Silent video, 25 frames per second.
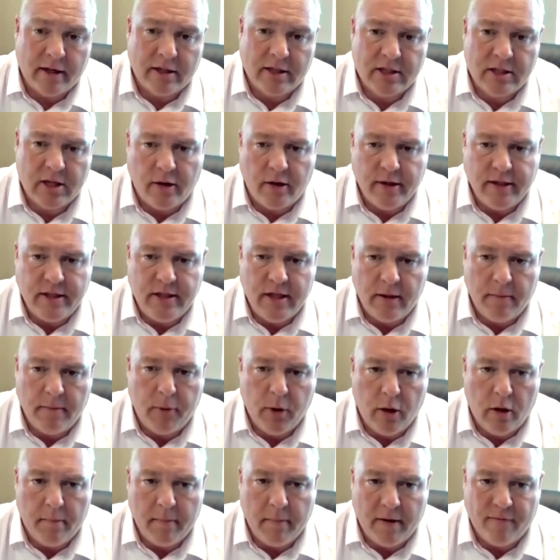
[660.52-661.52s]
very
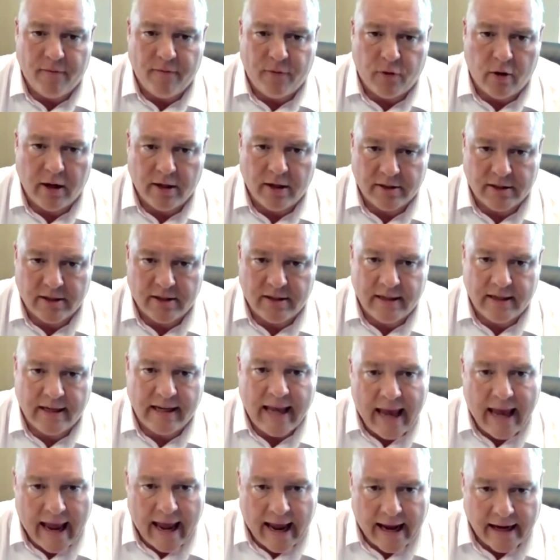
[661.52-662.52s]
exciting permit for us
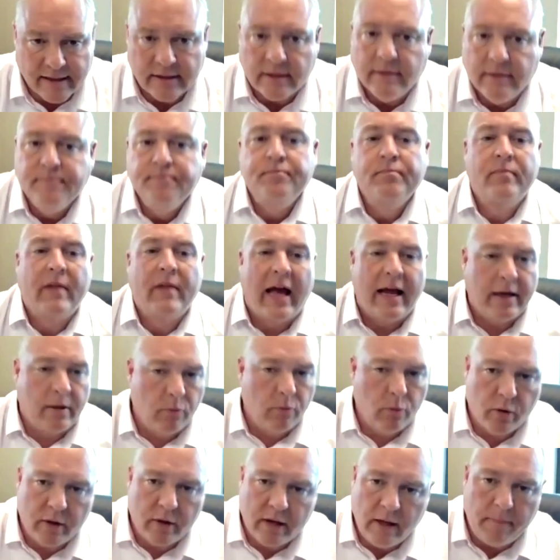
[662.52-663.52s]
to get,
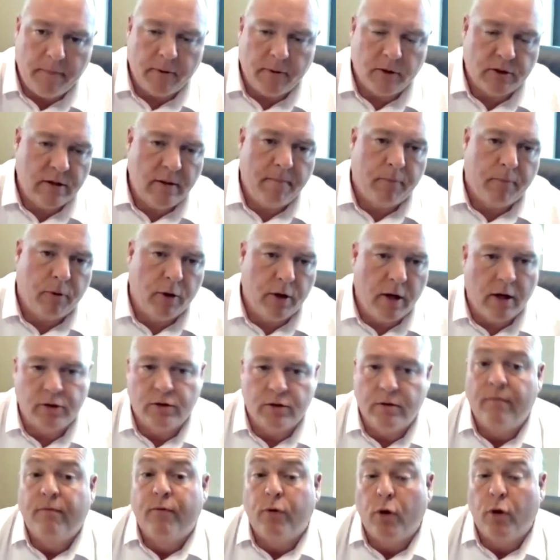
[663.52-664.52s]
and it will keep us in
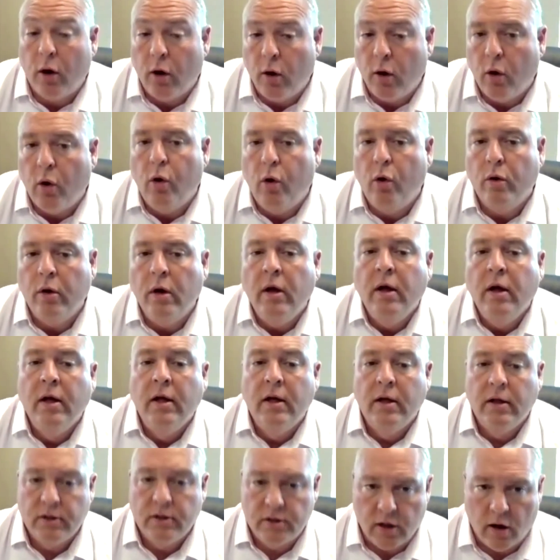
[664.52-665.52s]
production for a long
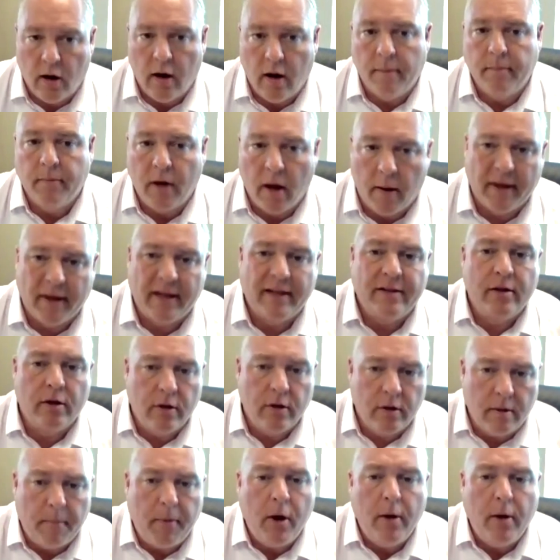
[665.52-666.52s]
time going.
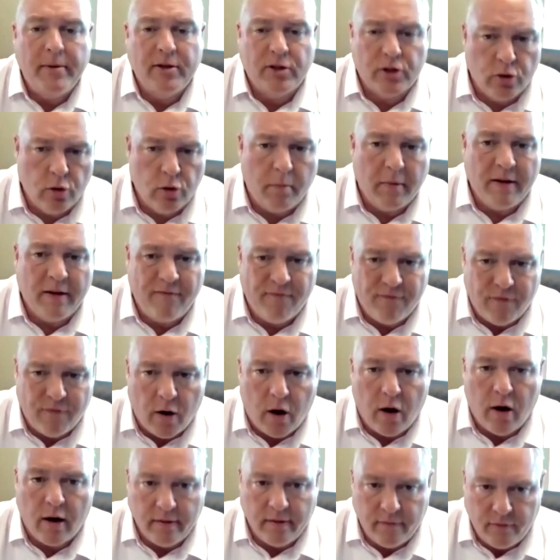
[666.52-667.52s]
And the permits are normally
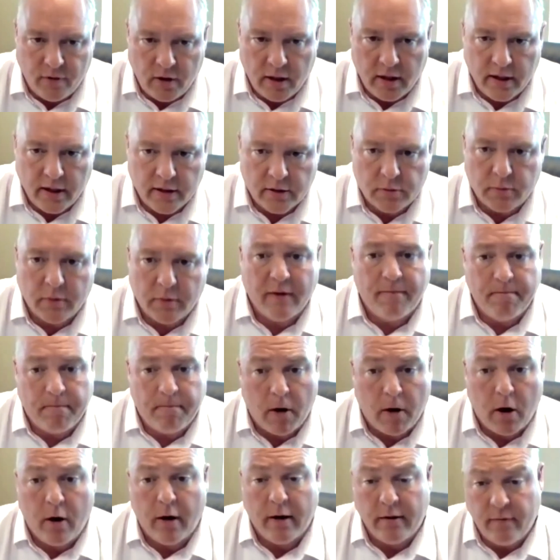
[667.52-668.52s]
5 years with a
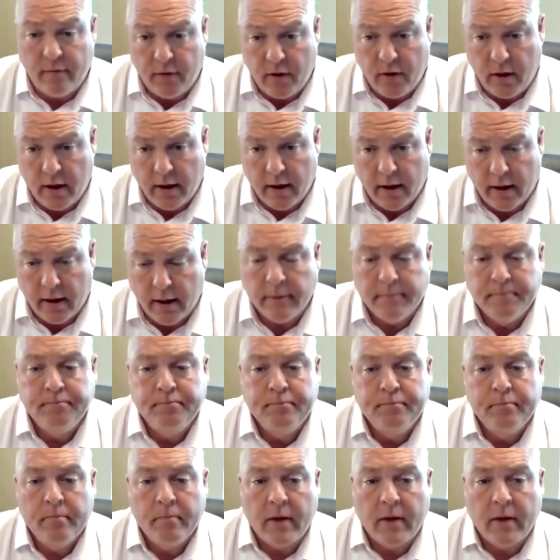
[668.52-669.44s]
5-year